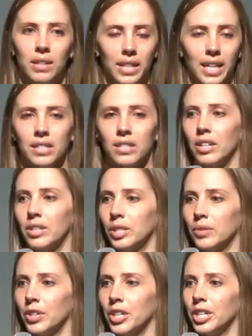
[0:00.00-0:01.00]
collected all
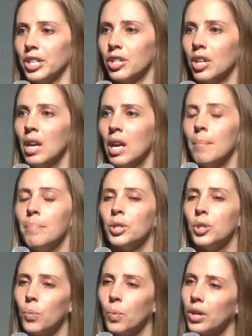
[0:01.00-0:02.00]
this footage, but
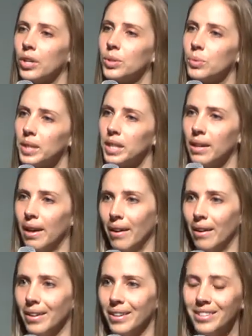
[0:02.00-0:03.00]
the work is really
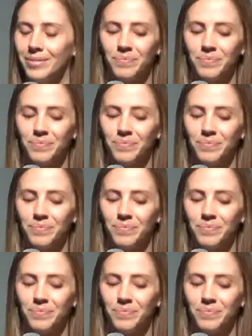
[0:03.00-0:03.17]
hard.